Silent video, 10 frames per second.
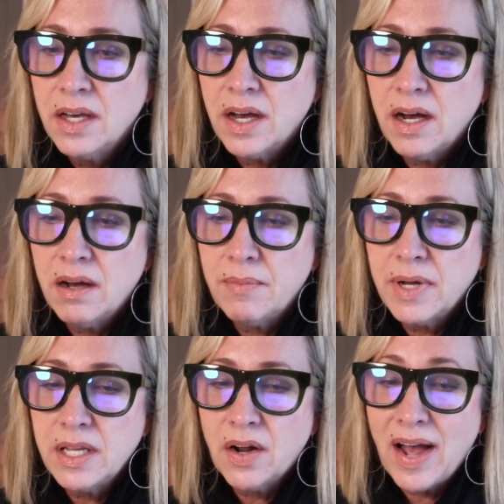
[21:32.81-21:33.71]

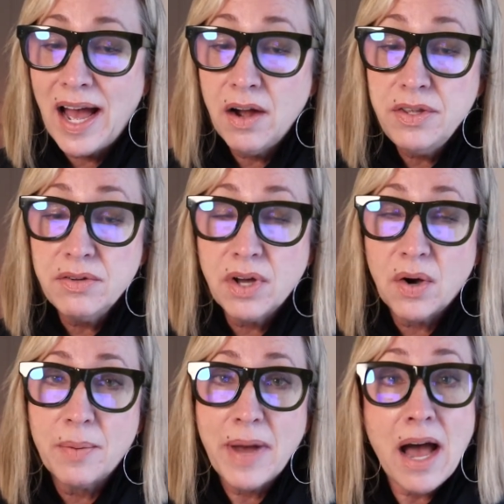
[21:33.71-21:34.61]
You know, how you go
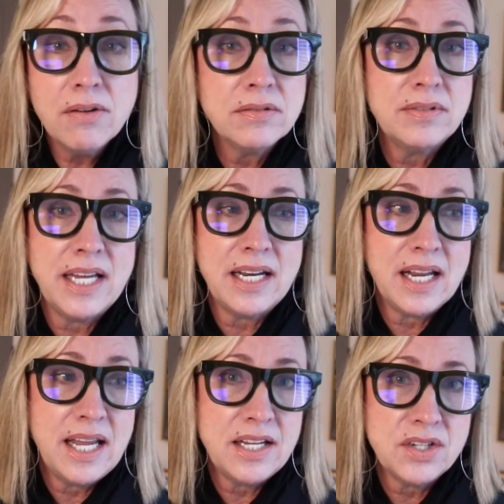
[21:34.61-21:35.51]
about getting an
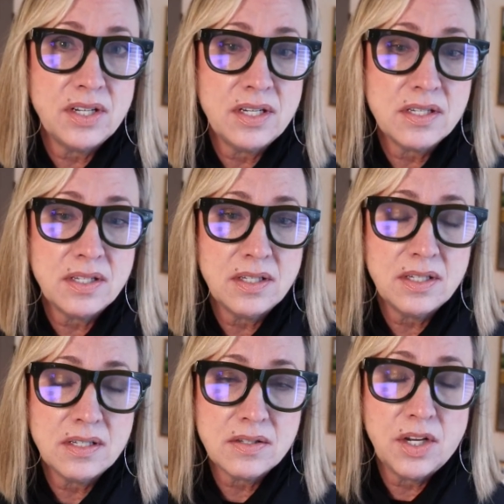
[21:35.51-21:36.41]
agent
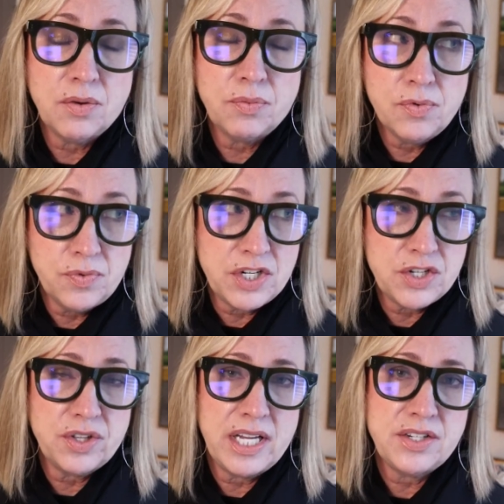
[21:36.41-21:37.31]

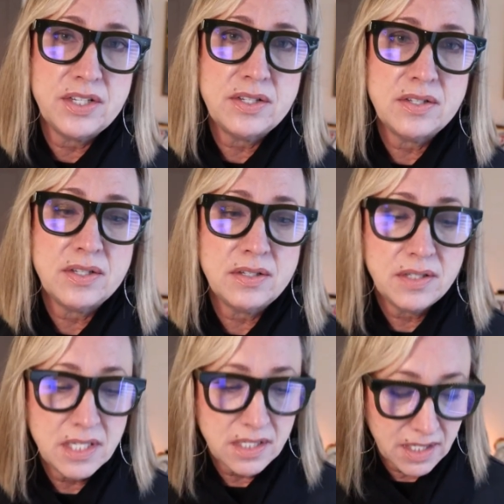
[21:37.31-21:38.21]
regional agents
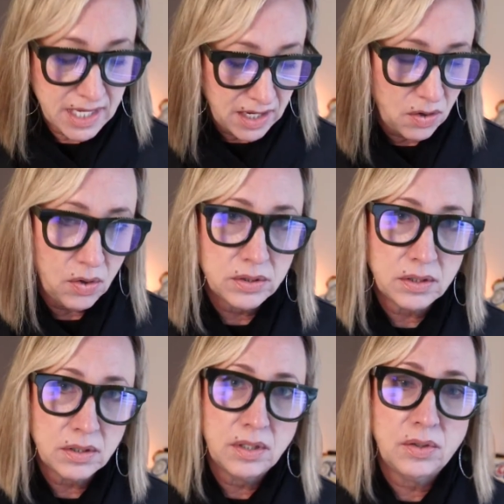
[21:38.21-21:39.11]
is again a whole
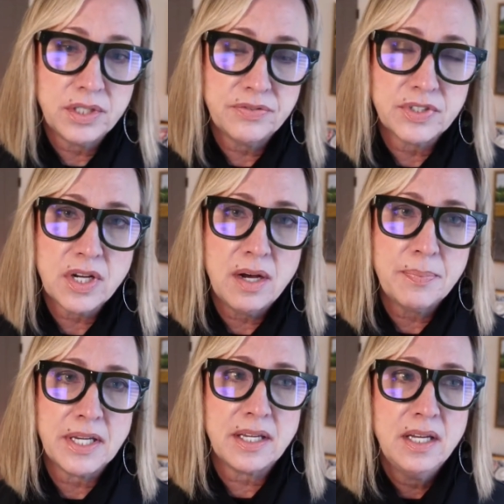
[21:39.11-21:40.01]
different topic.